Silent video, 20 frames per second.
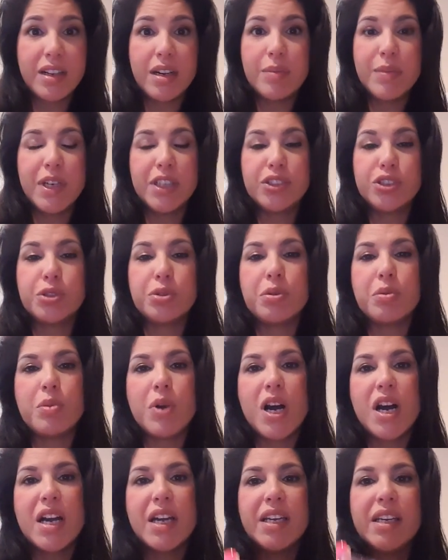I'm not sure
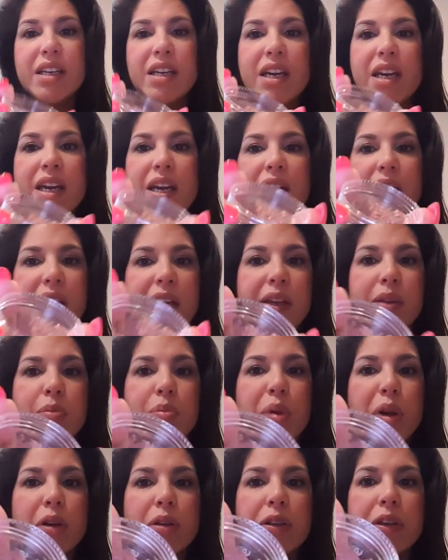why, and
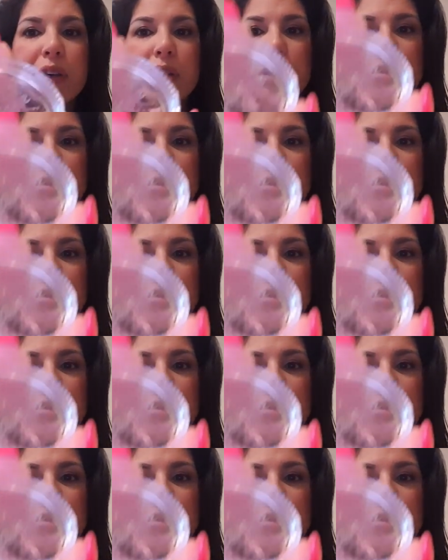it barely